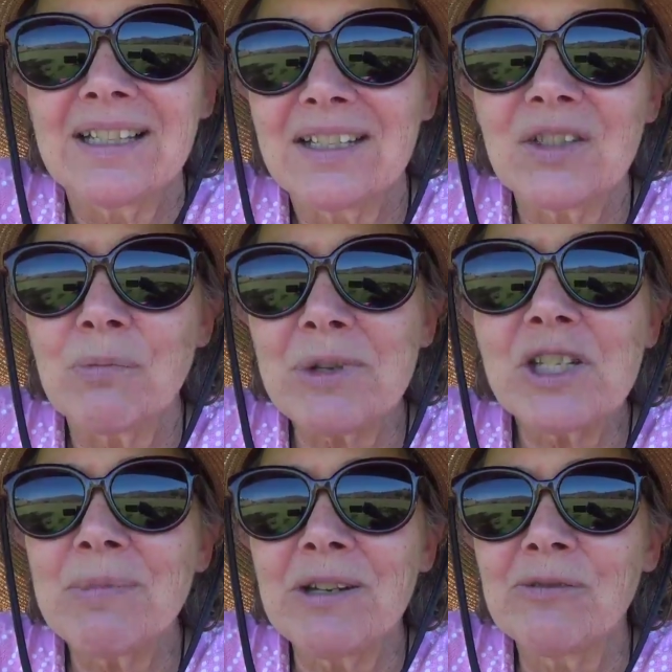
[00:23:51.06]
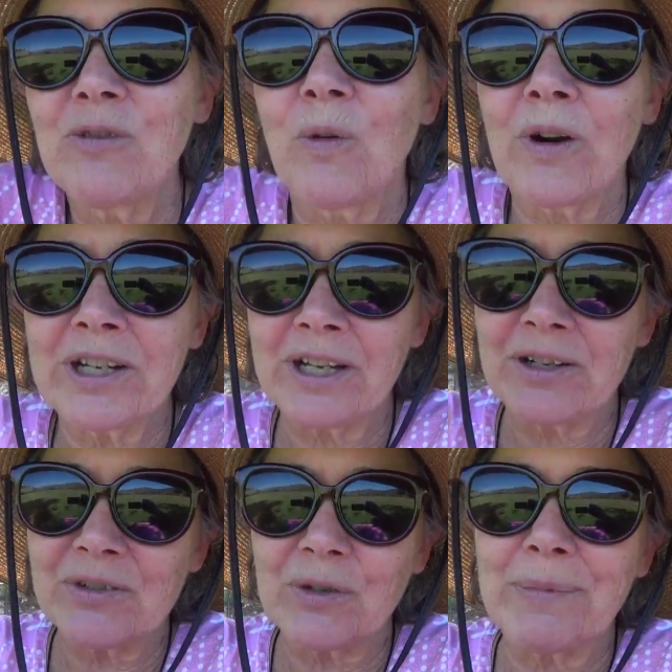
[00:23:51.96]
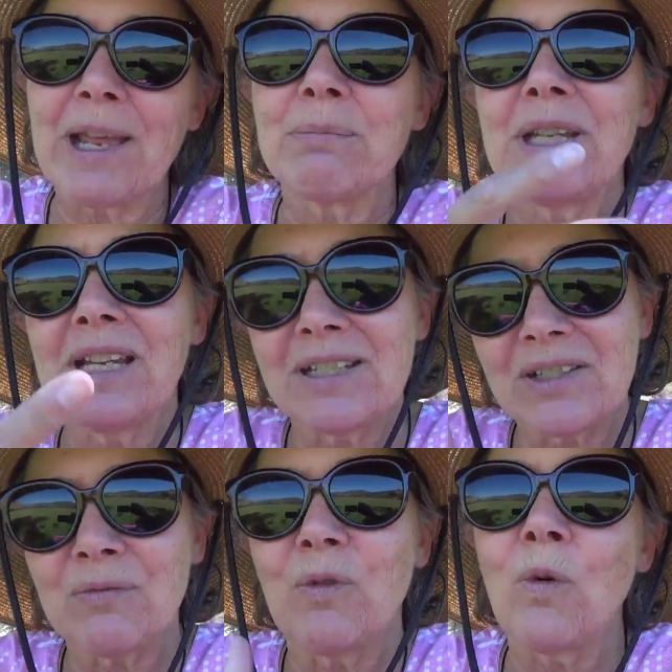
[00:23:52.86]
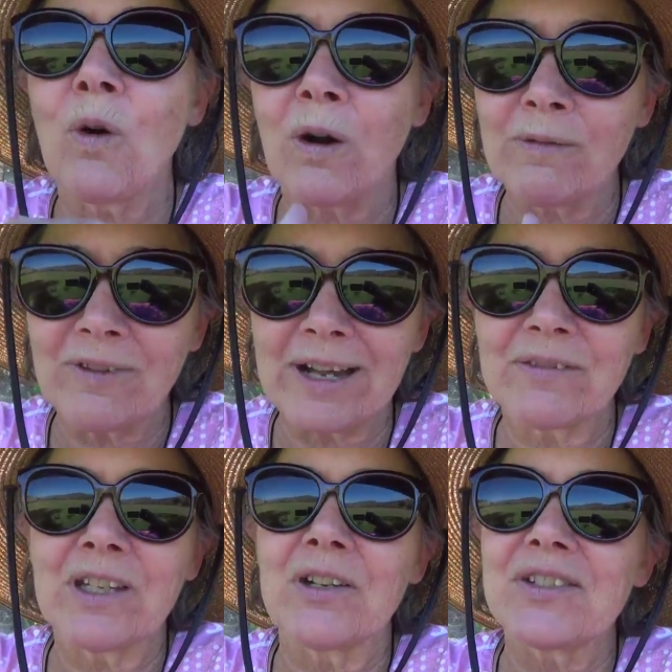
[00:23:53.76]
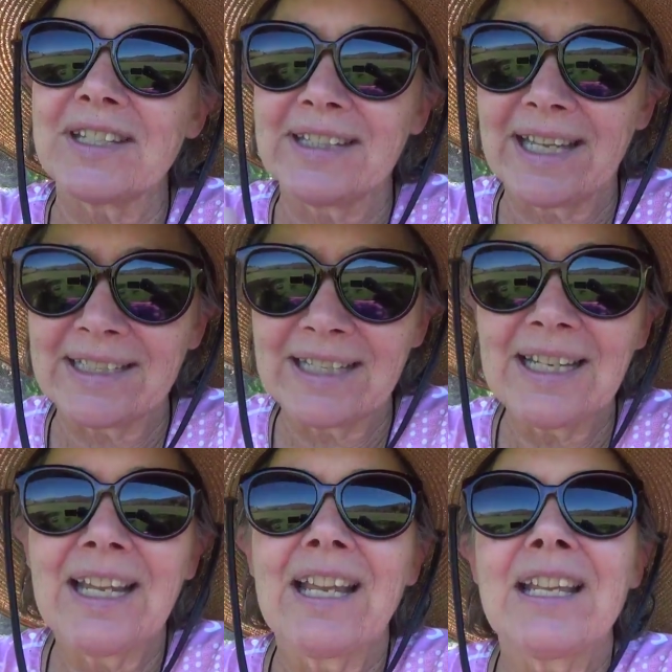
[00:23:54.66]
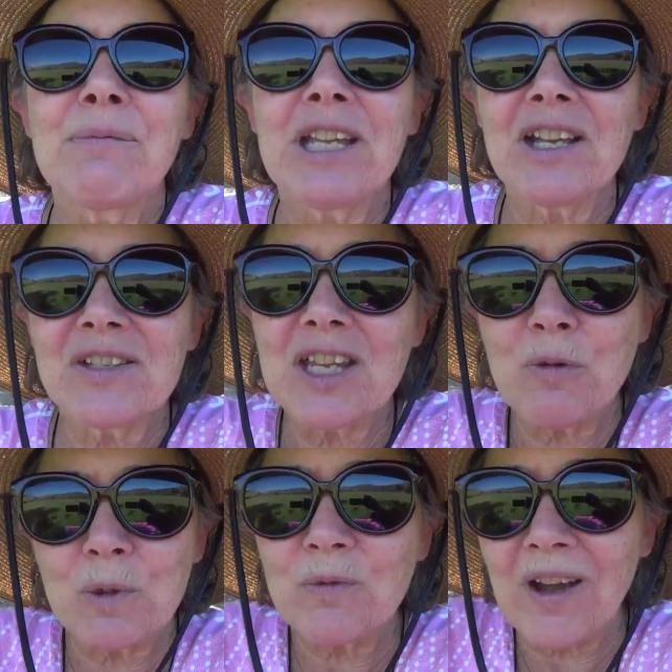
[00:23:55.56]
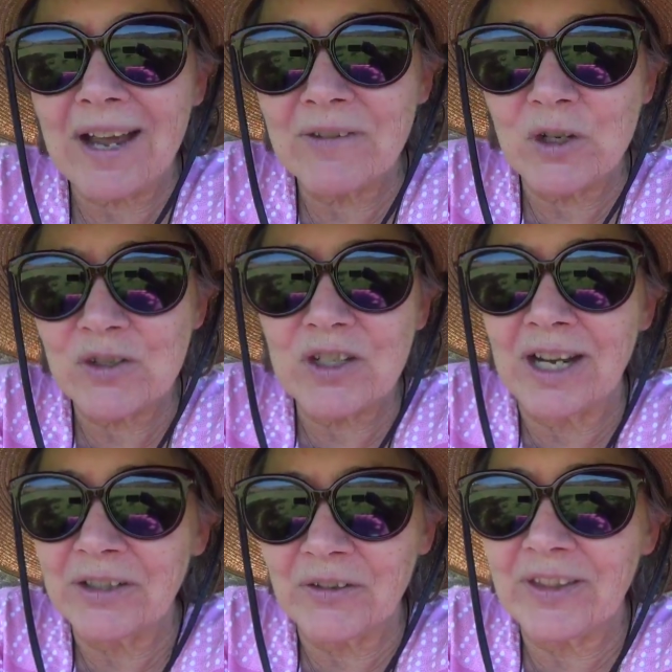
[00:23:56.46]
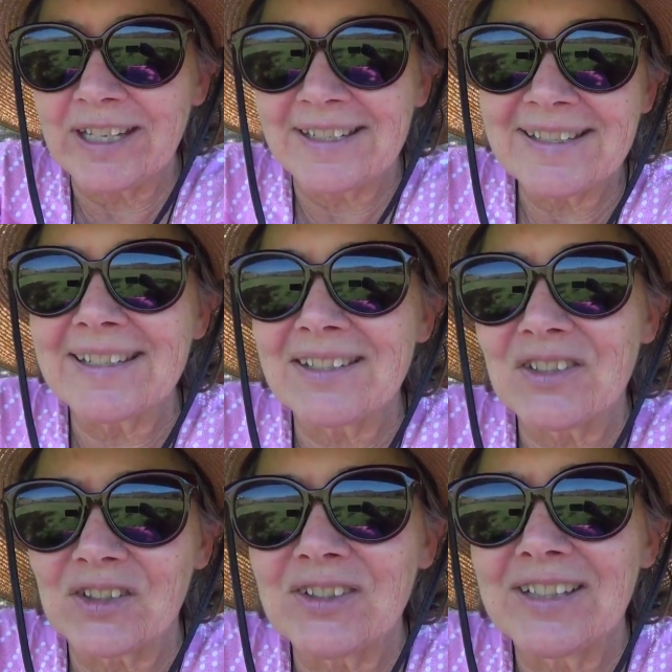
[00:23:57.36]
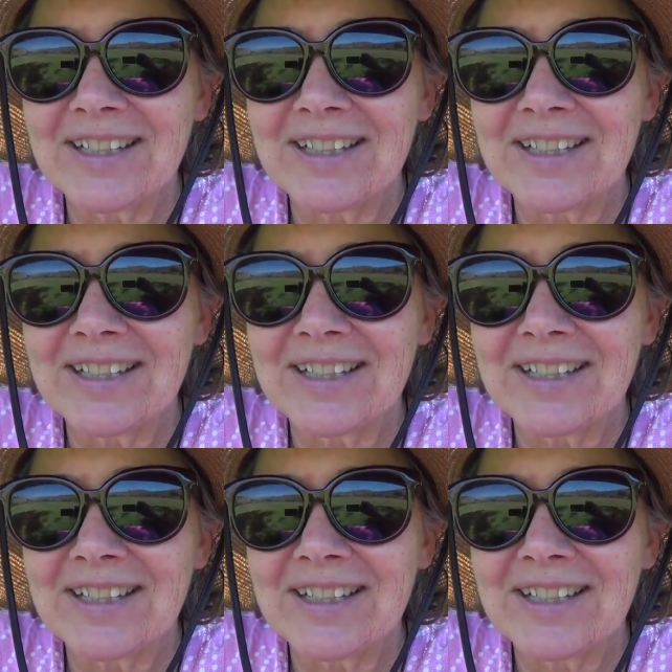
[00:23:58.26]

so it must have been 4 years from that, because 4 or 5 years, and then because he was 5 years younger than his sister.